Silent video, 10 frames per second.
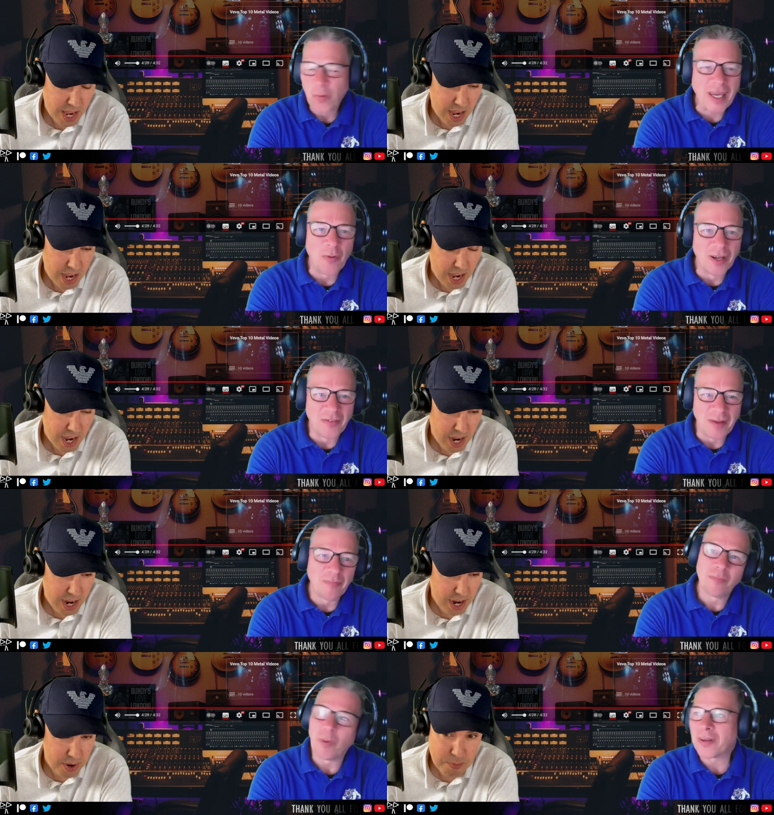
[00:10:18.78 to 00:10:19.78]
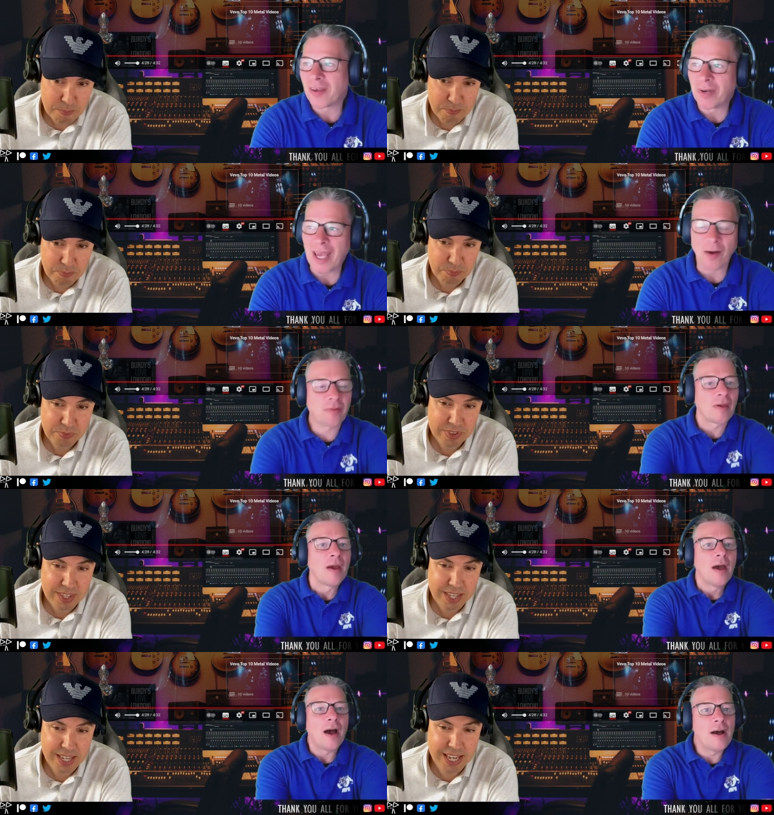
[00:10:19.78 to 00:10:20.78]
Speaker 1: we'll get rid of him by somebody else.
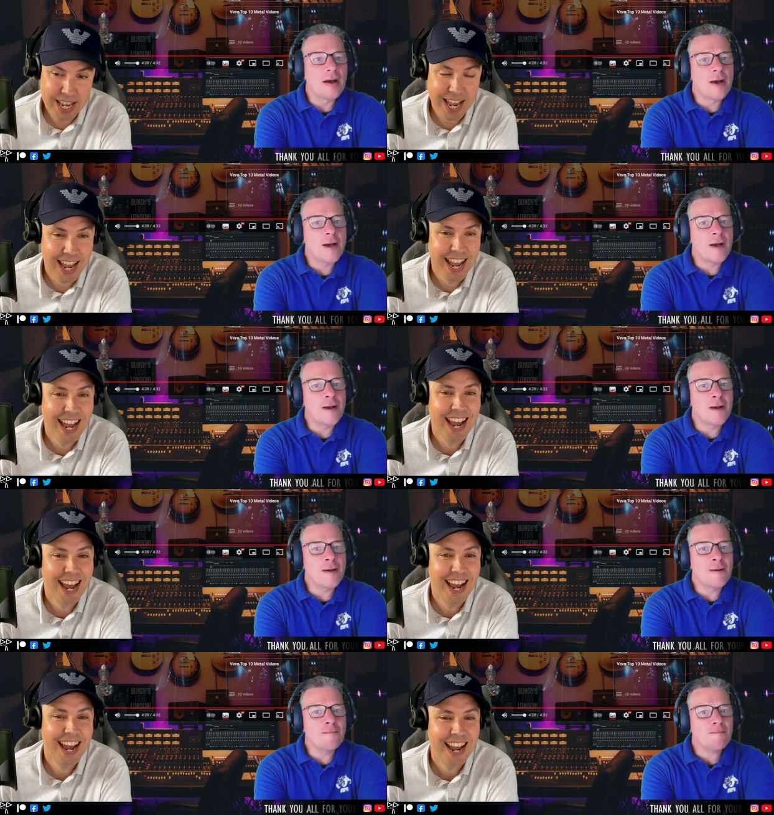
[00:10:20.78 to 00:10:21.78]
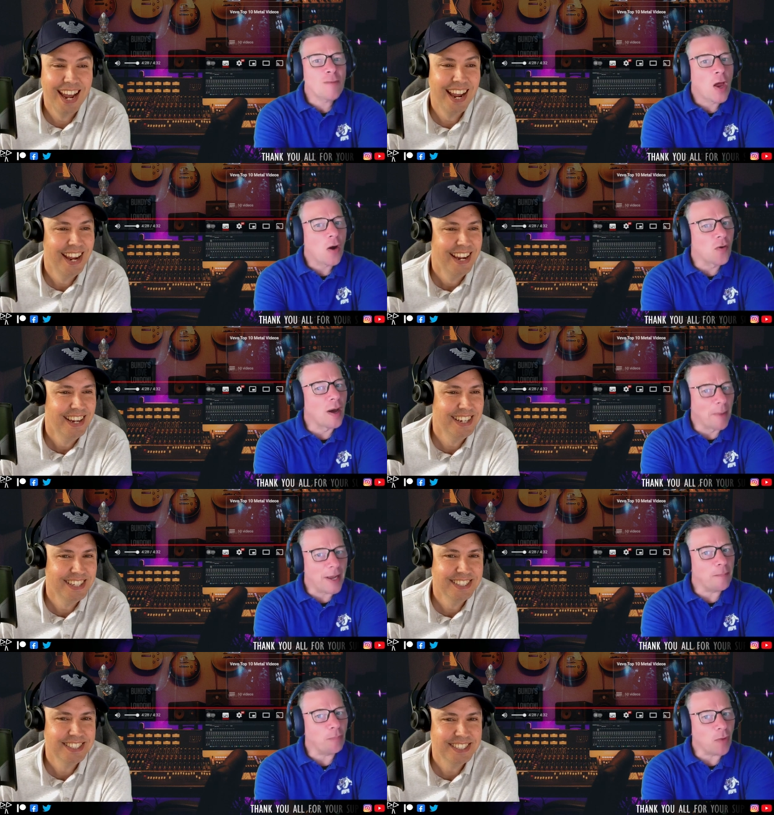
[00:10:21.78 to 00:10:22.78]
Mm. Um, all right,
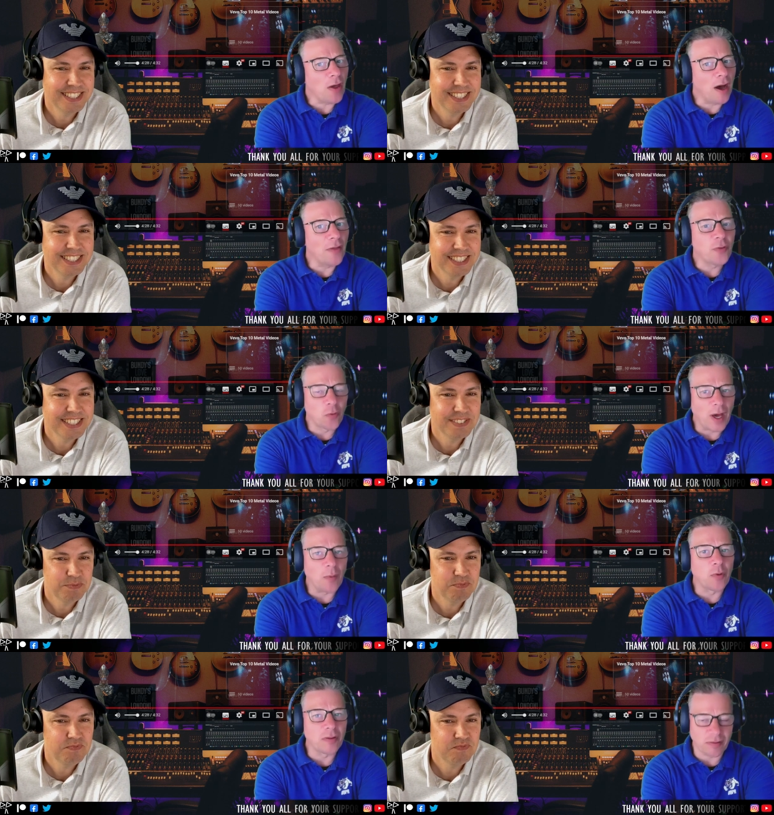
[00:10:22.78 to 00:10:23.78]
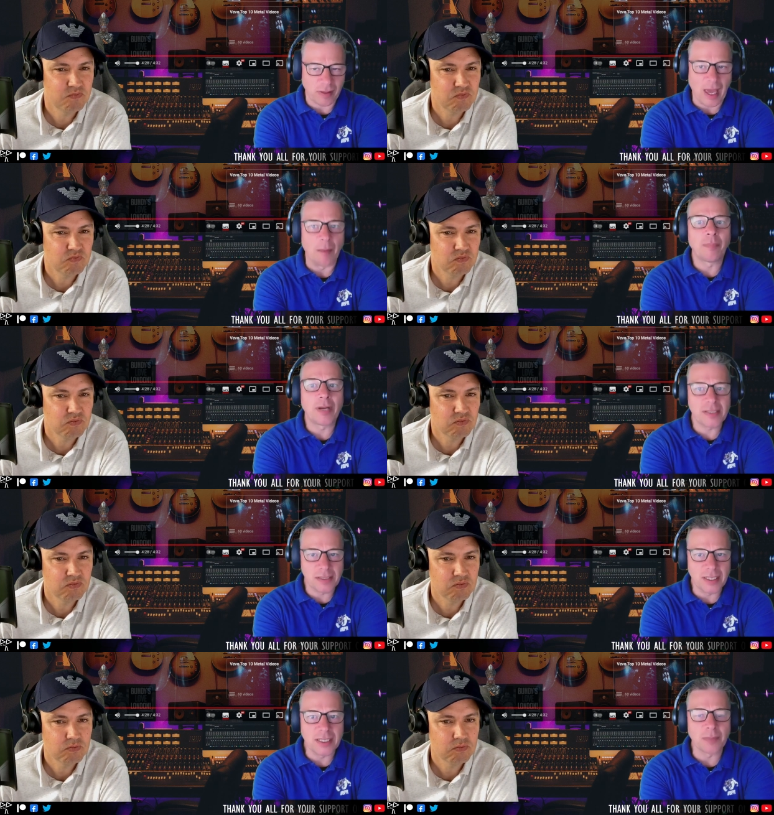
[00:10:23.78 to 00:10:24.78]
mate. I, I, thought that was yeah
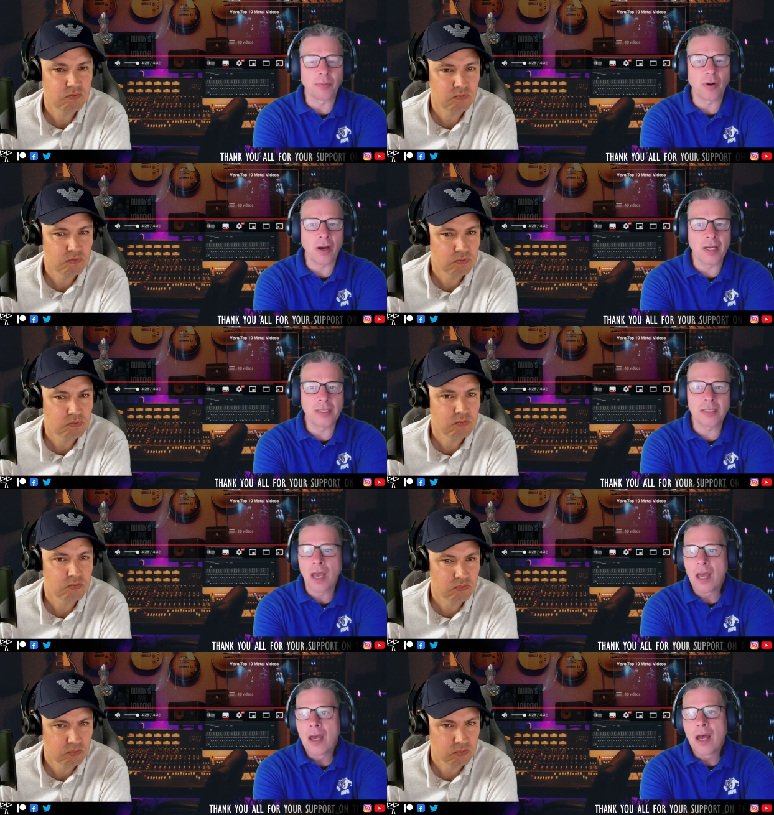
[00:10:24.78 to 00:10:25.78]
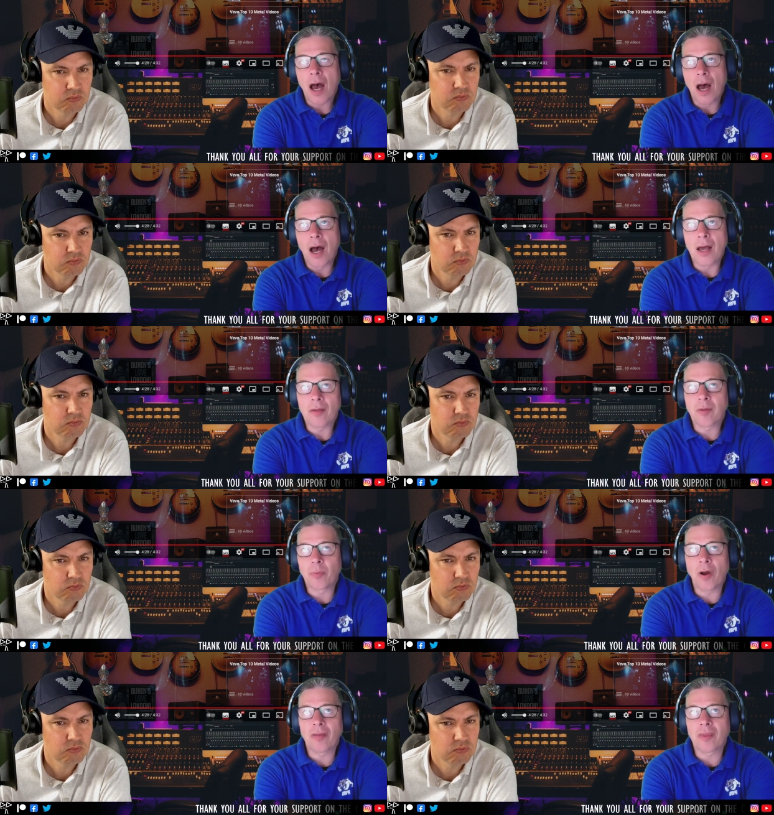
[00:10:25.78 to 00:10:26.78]
pleasantly surprised, uh,
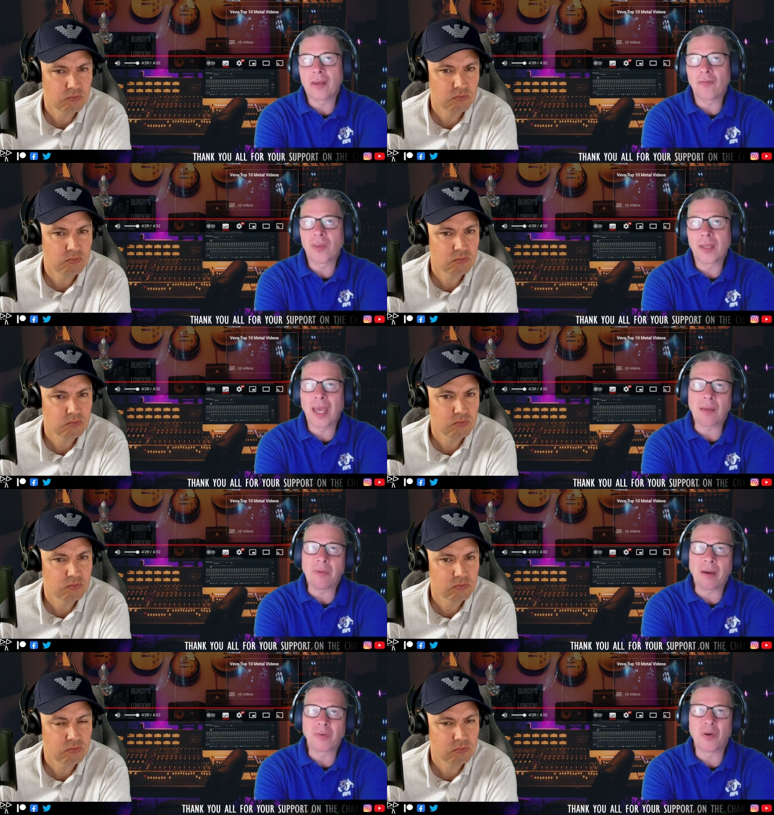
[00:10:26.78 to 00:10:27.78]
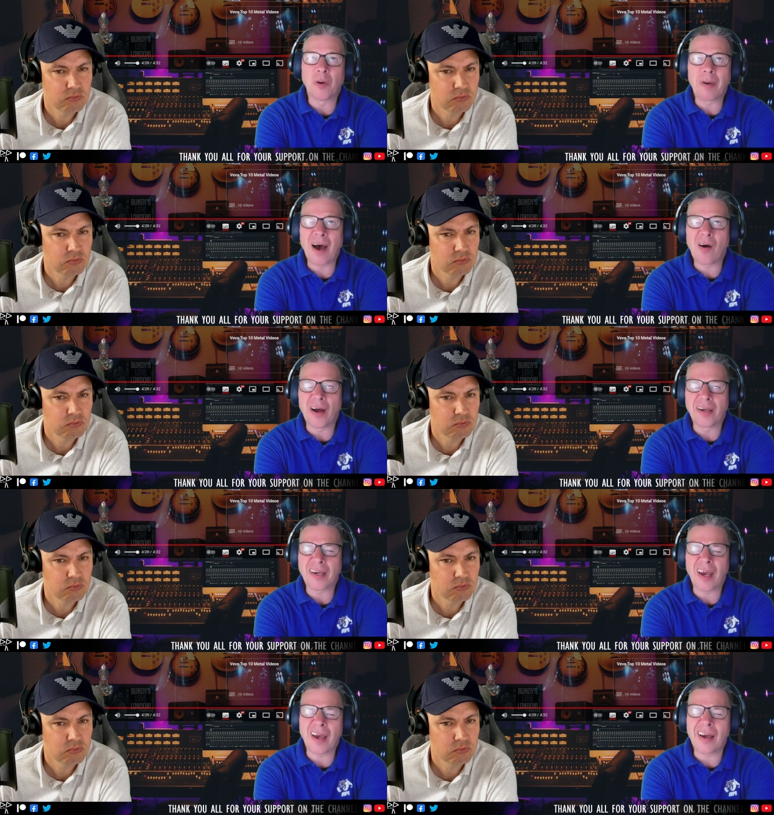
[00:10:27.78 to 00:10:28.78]
surprised enough to take me up to about an
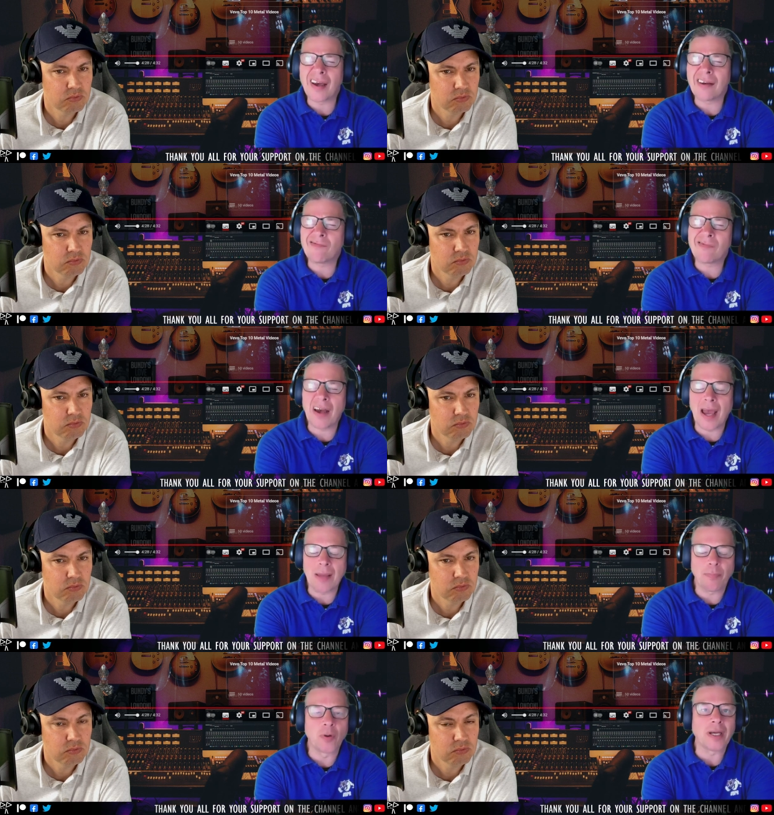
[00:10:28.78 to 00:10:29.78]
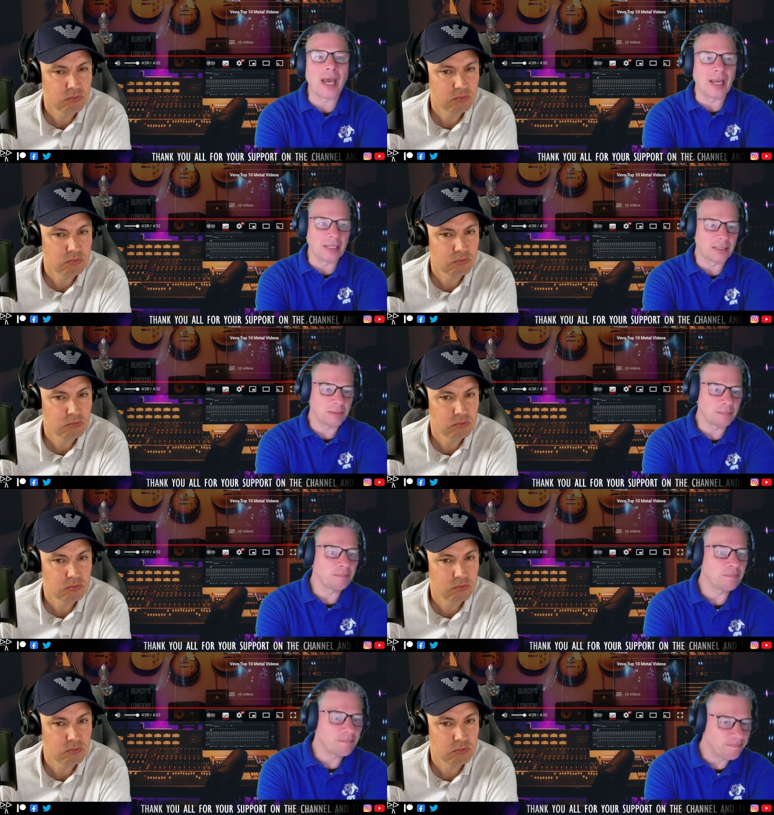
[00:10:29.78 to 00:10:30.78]
eight point eight.
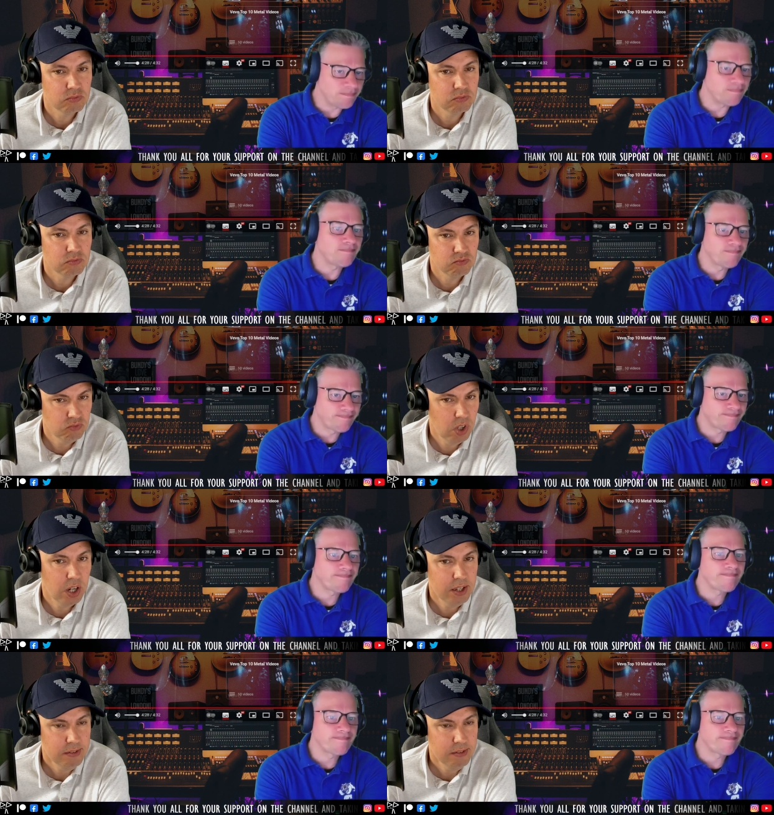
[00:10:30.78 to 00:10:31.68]
Okay.